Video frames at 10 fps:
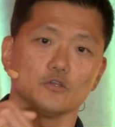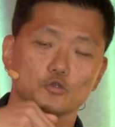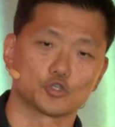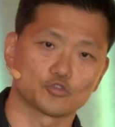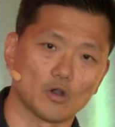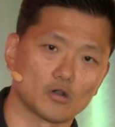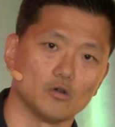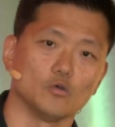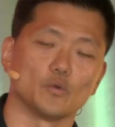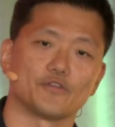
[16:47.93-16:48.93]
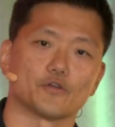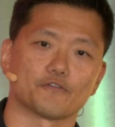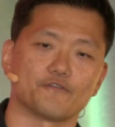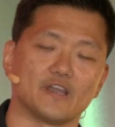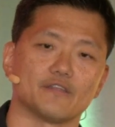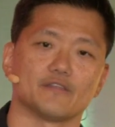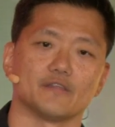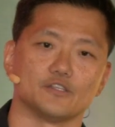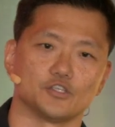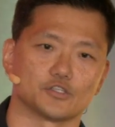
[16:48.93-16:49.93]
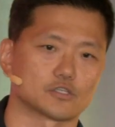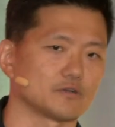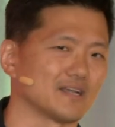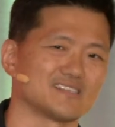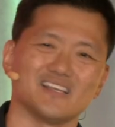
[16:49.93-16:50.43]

You struggle with your faith in Jesus Christ.